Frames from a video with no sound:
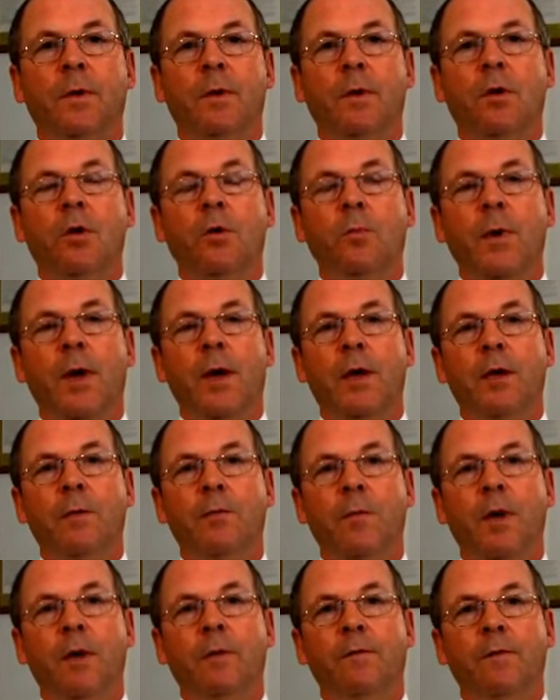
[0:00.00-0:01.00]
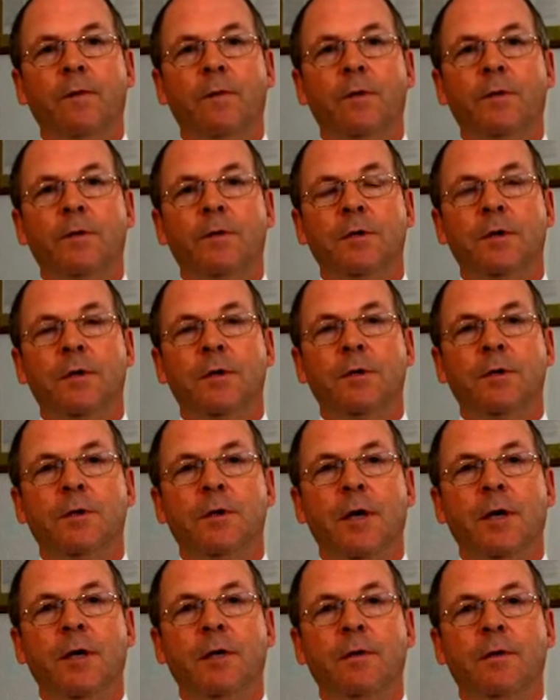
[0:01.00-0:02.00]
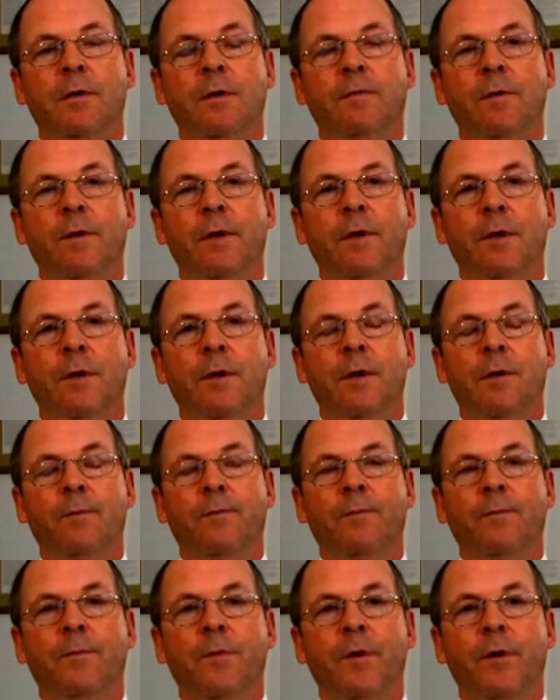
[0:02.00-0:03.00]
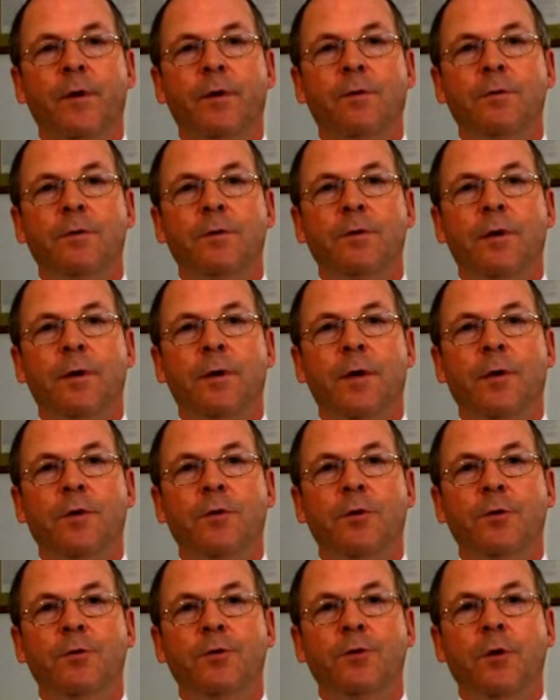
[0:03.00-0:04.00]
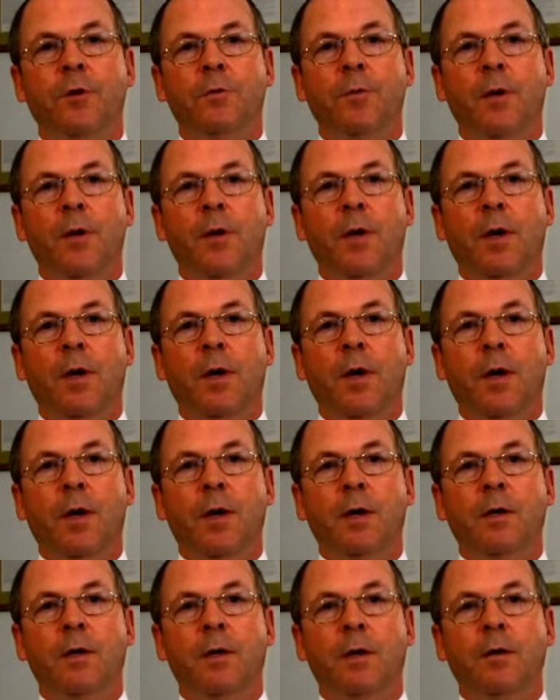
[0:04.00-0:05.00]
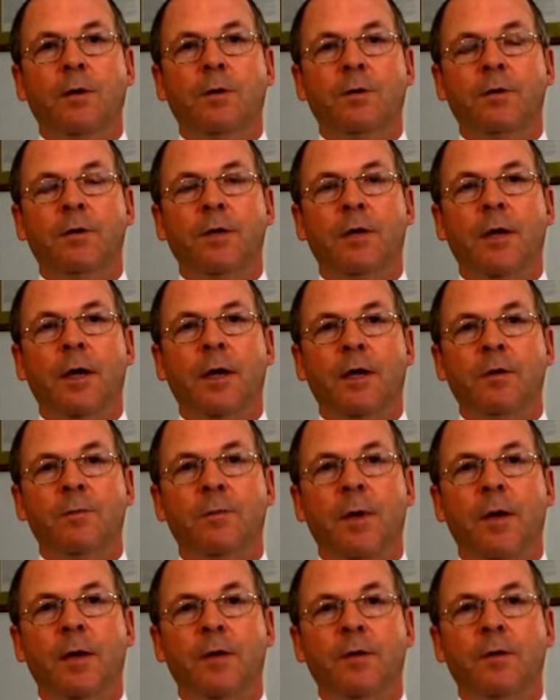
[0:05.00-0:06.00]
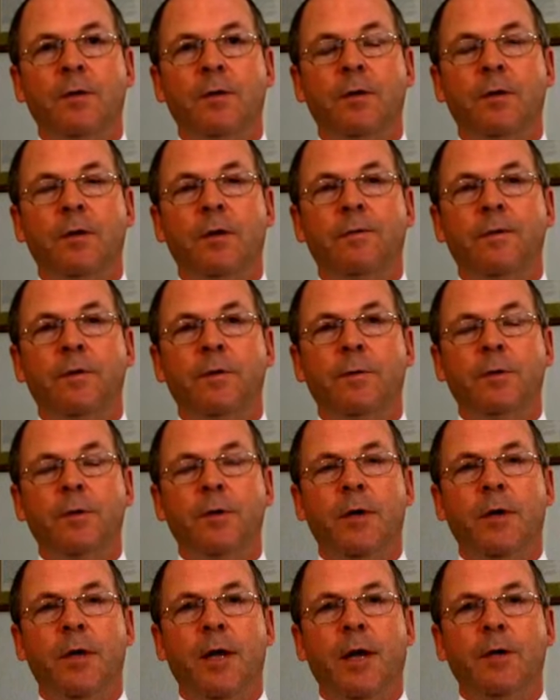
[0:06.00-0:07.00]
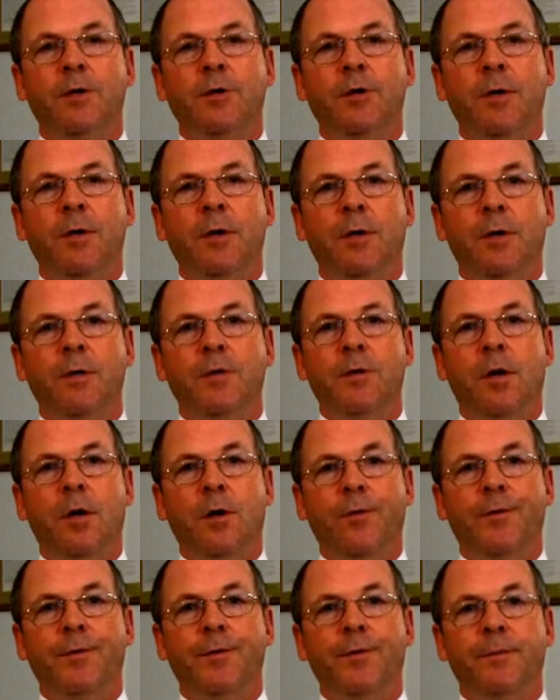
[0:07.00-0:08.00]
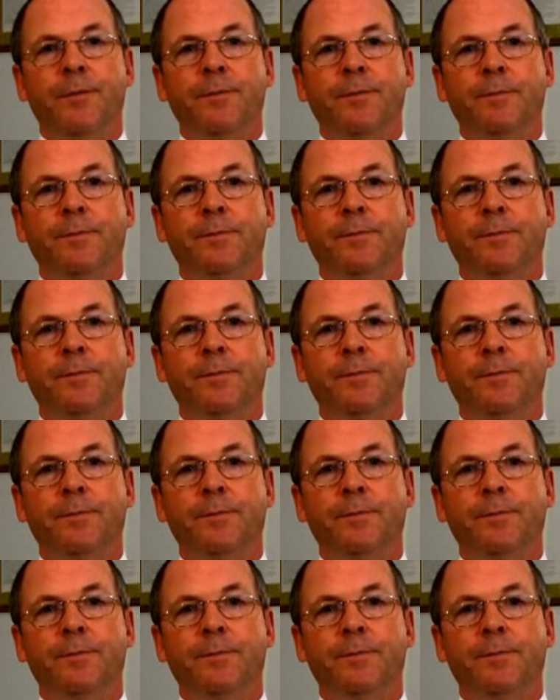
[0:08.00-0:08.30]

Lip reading: Look back at my first and second videos on YouTube, and you'll see that explained to you, the difference between an allergy and an intolerance.